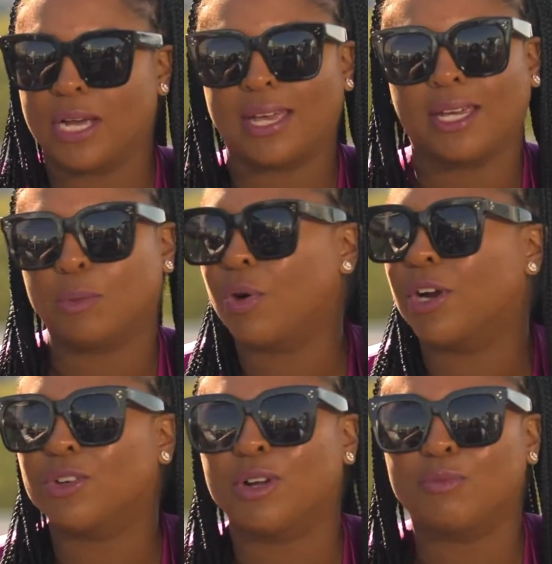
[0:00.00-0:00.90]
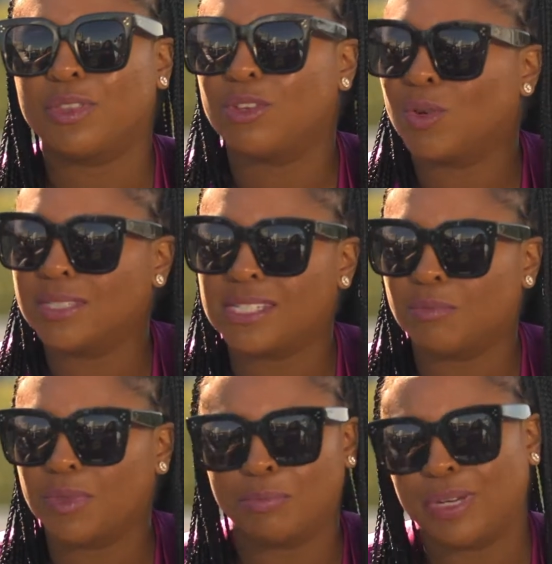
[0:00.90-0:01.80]
I could partner up with you on
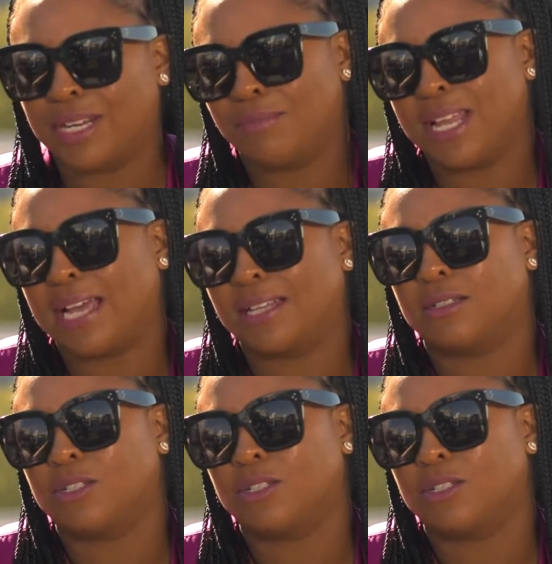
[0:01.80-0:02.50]
something, but I'm not